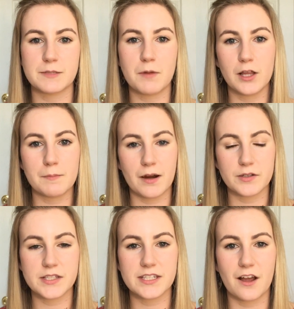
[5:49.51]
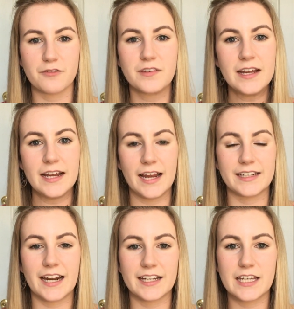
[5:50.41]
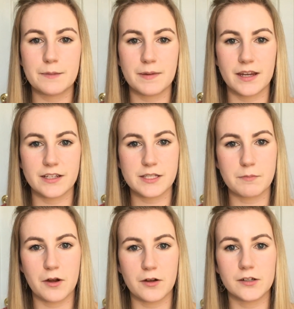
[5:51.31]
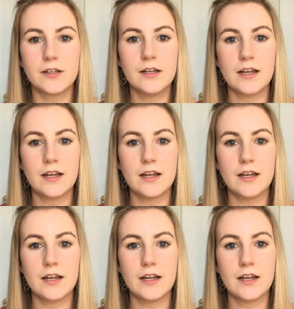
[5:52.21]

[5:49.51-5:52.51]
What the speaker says: small amount of stuff and kind of keeping it small.